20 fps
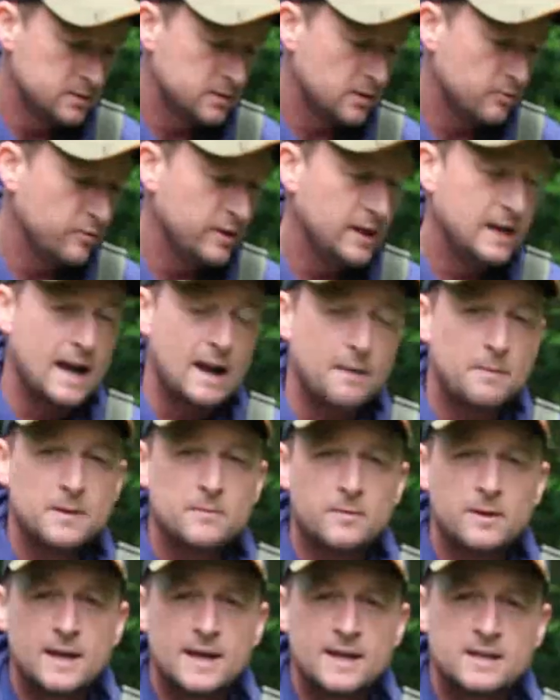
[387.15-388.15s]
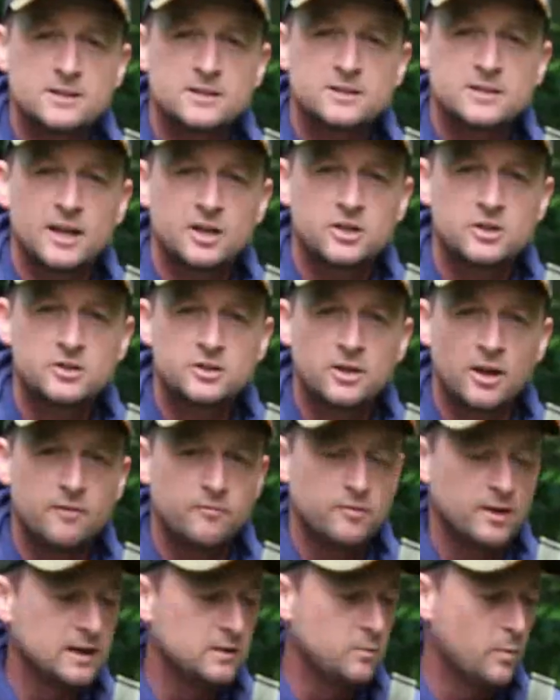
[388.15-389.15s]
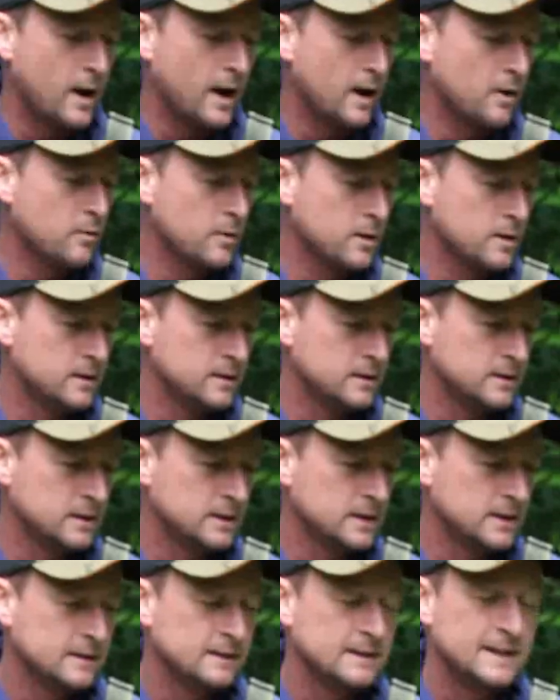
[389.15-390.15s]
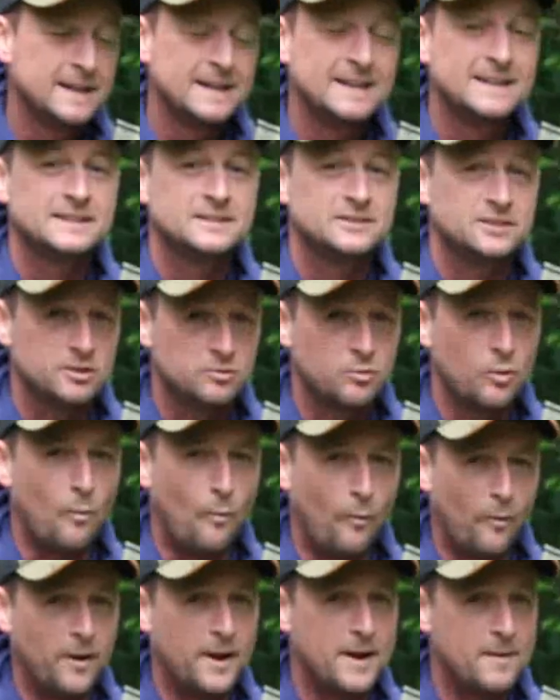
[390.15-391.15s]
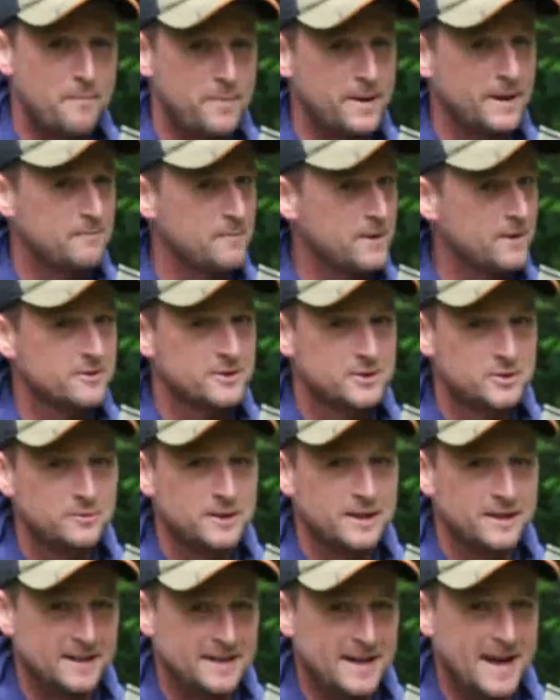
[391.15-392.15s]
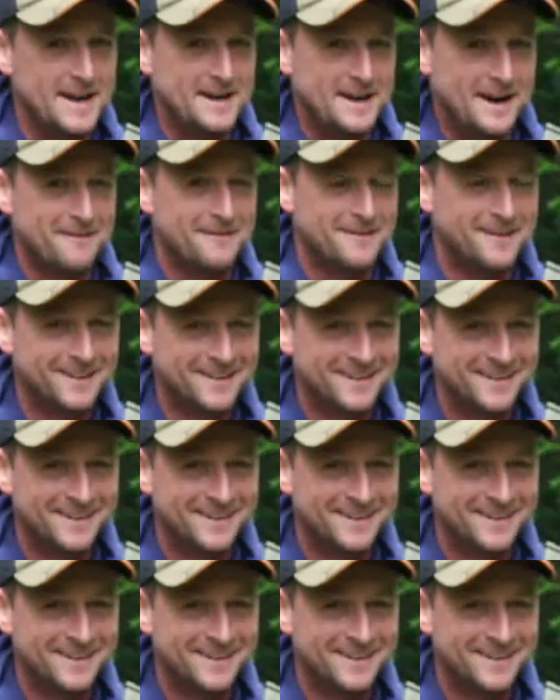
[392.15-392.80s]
So really happy with this. The session is going really well. Just want one of them big mirrors to hit the net now.